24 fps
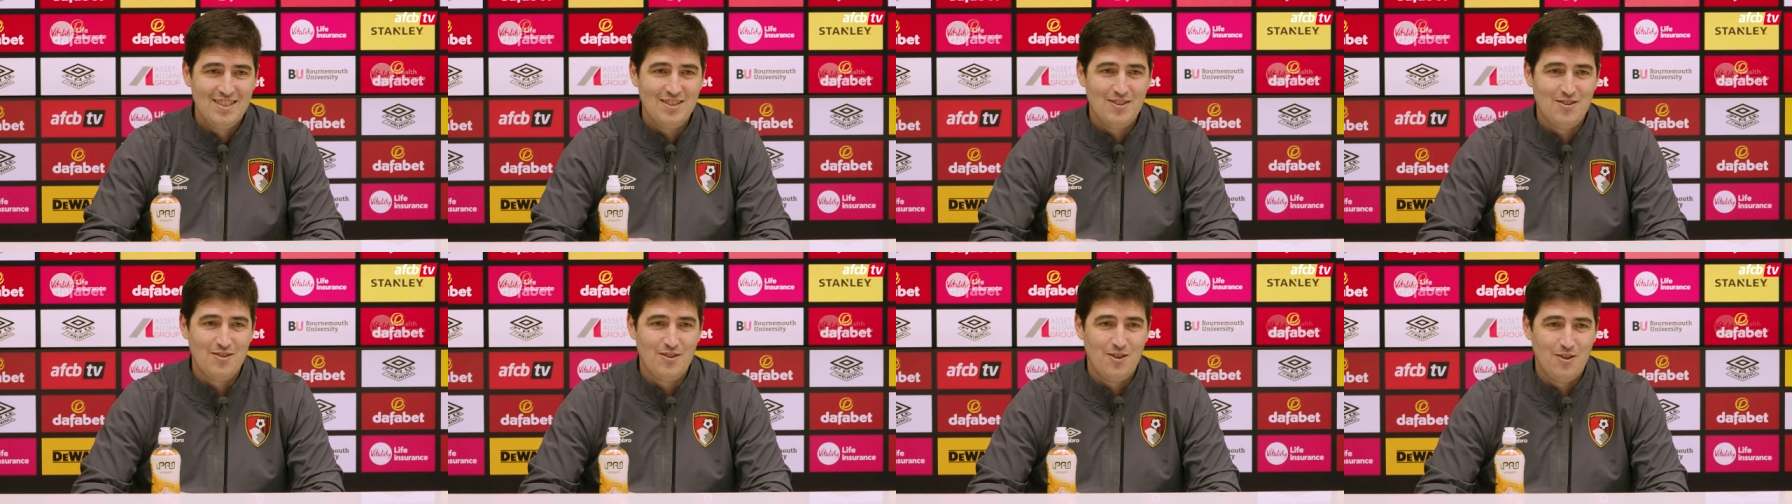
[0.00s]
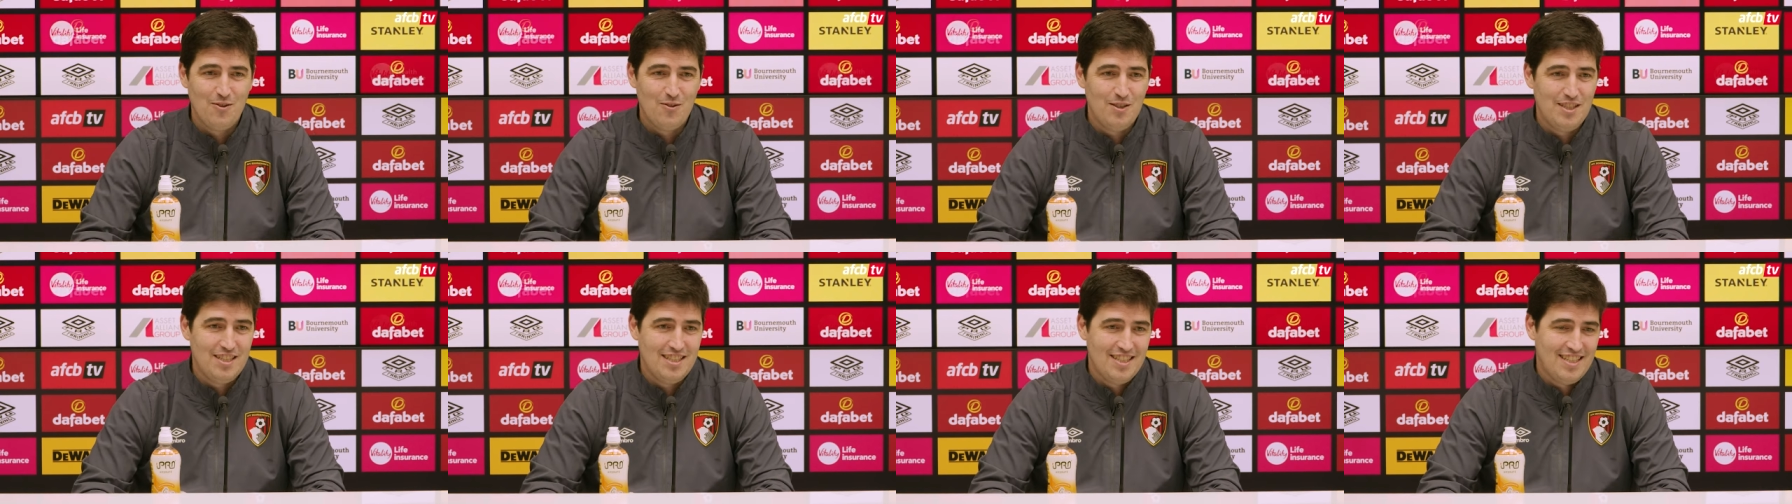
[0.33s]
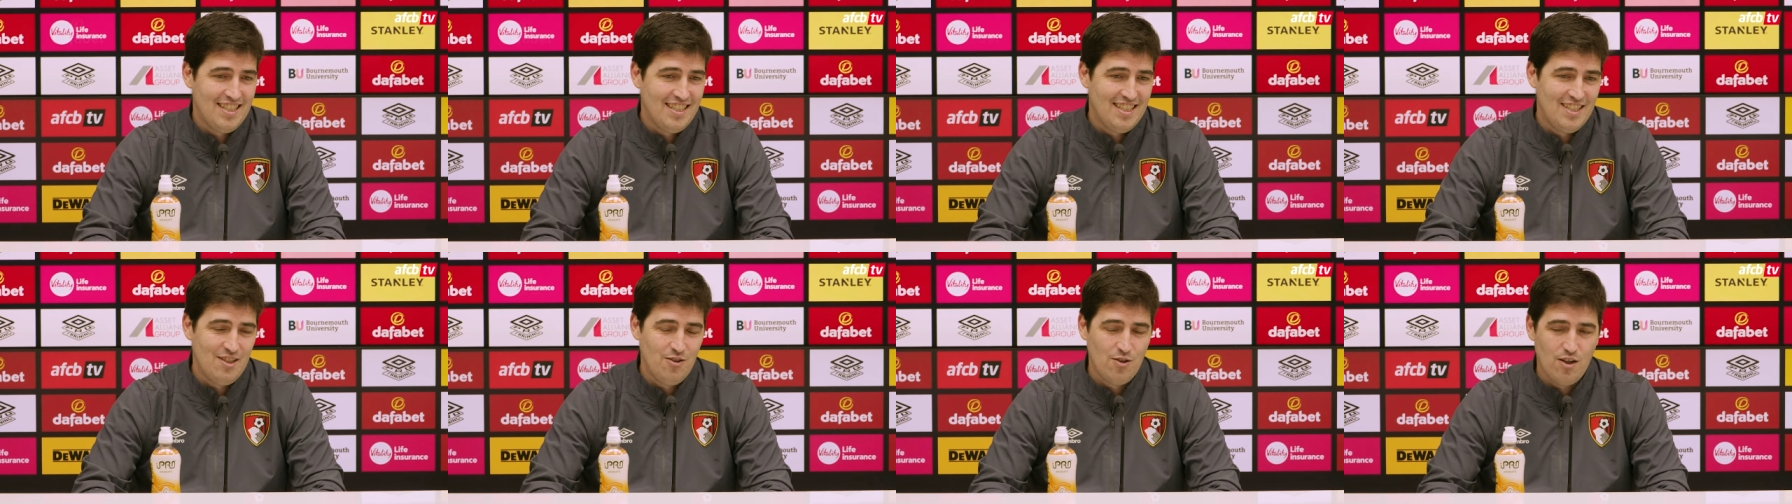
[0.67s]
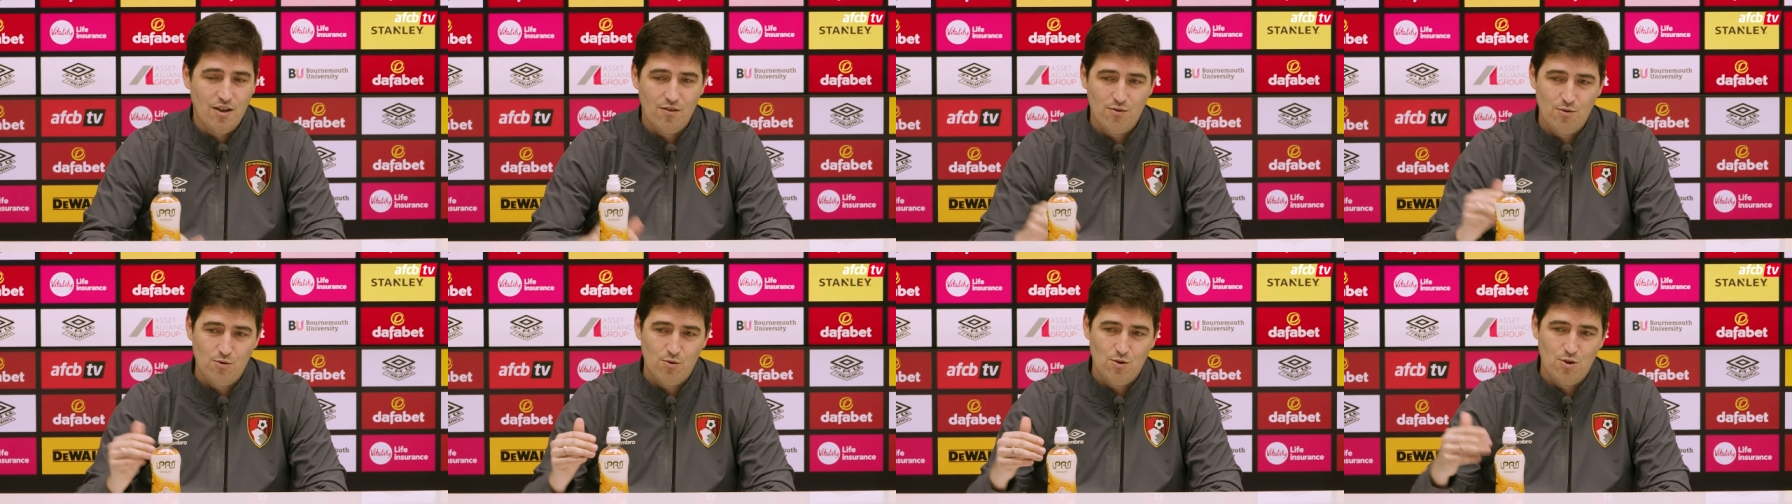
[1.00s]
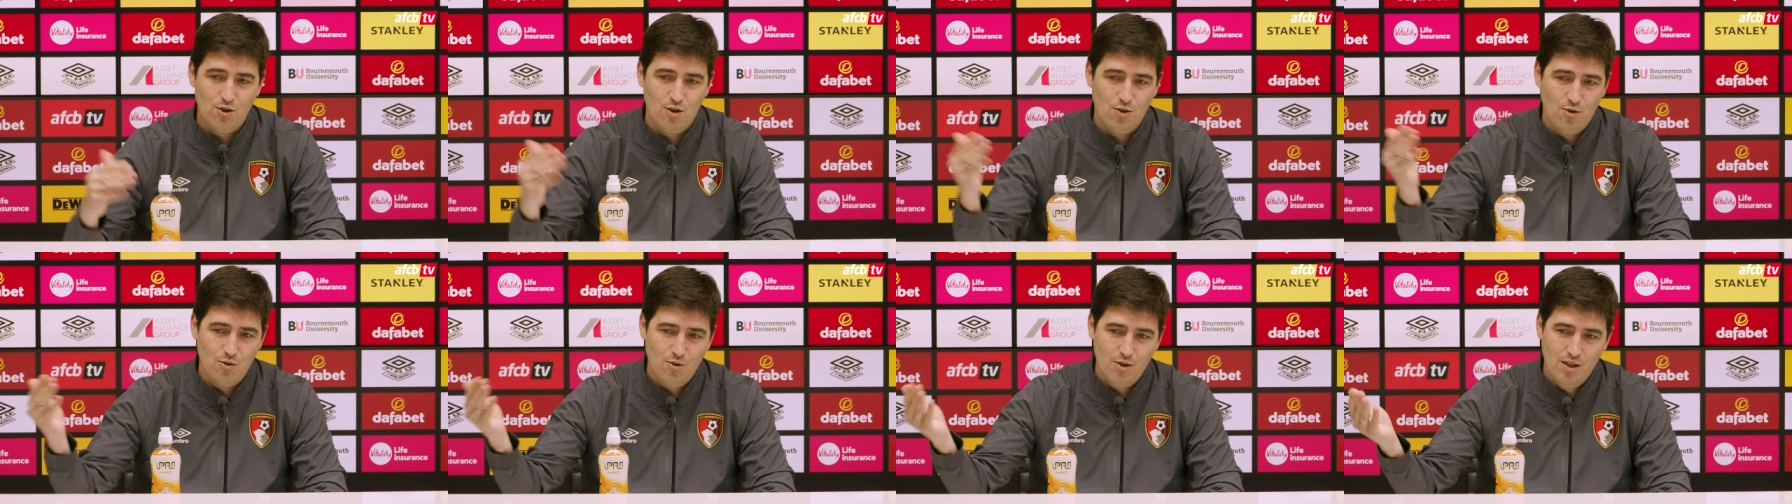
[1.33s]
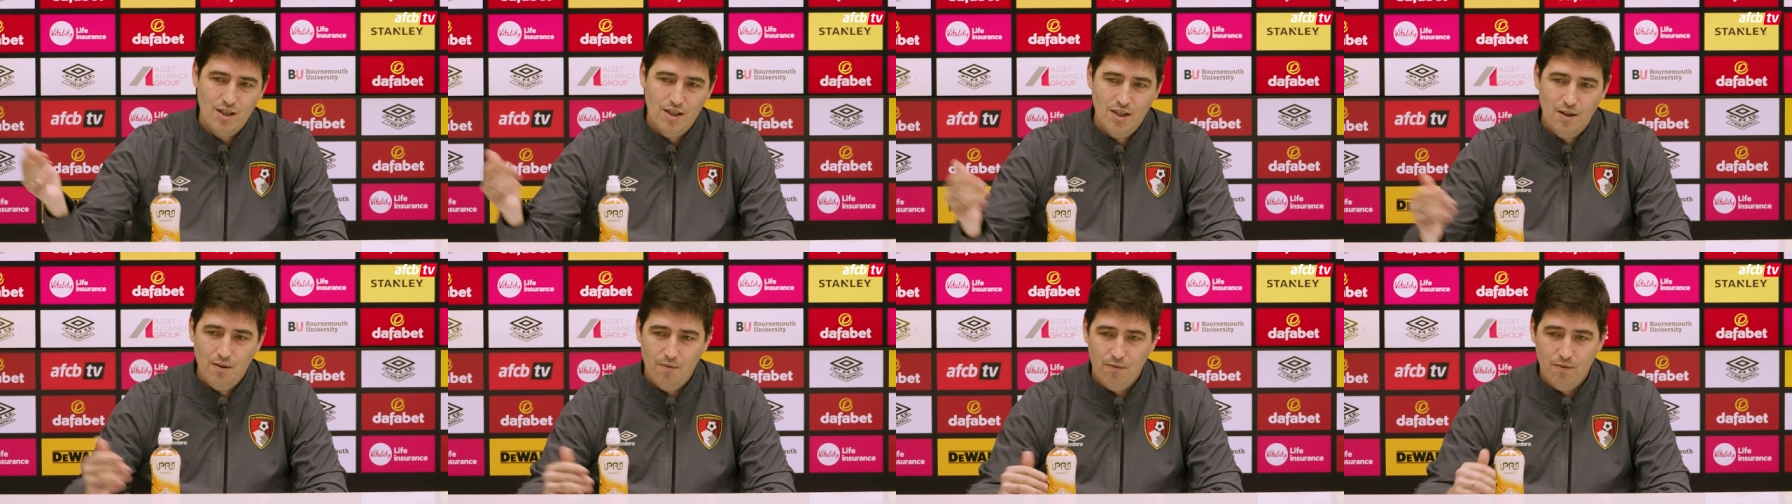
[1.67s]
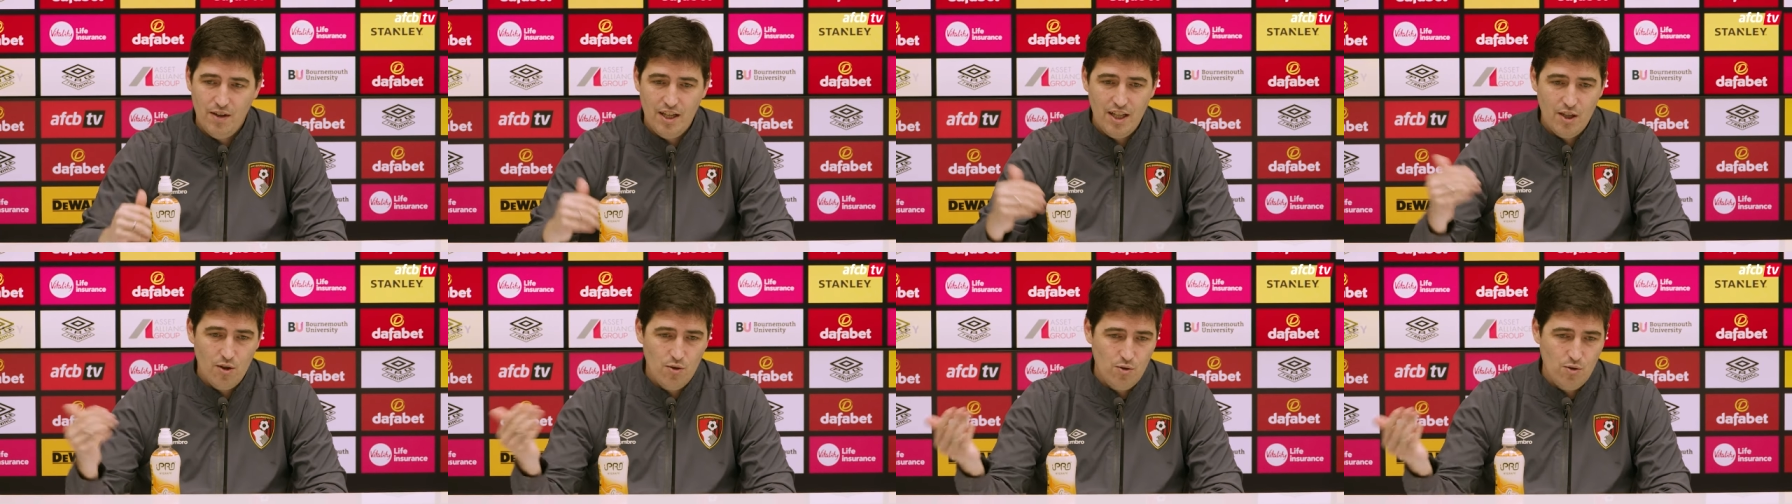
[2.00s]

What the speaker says: You know, is the you have to show very